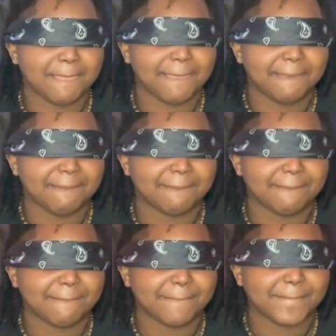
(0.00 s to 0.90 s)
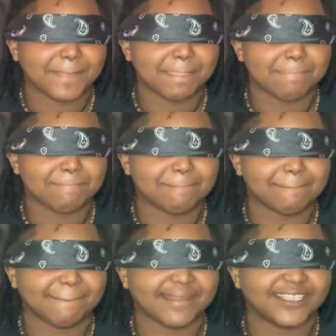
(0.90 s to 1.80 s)
I don't think we should do that.
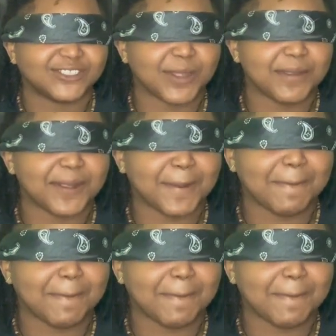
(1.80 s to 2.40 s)
a strawberry?